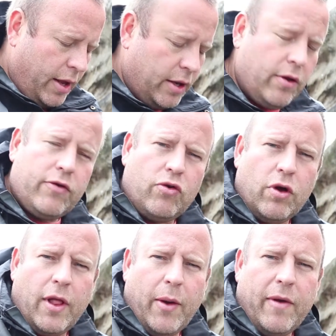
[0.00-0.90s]
Just
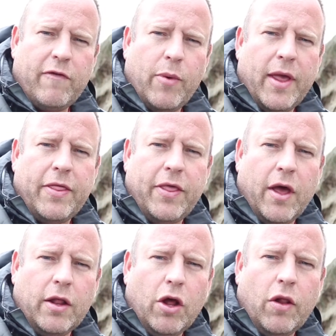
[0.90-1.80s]
struggle, however, with
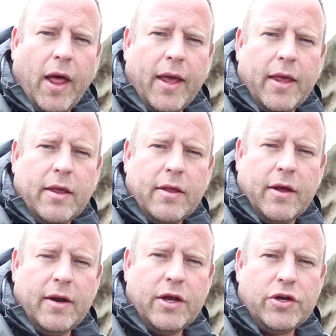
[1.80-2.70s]
low light
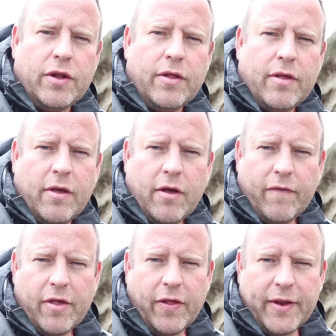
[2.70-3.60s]
conditions.
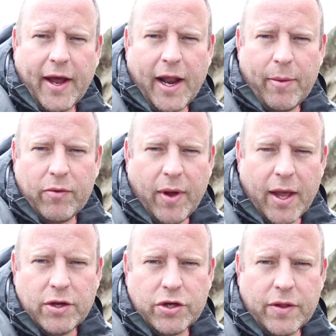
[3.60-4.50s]
Obviously, the dynamic
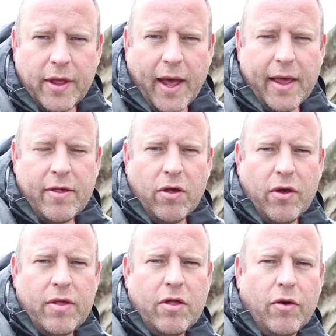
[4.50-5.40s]
range and the ISO,
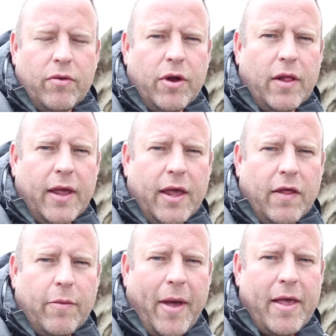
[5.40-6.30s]
it's not really
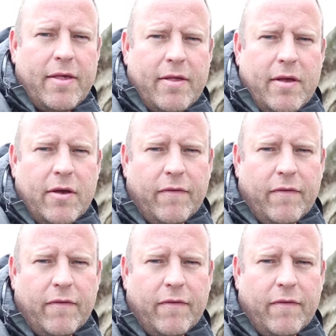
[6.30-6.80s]
the best.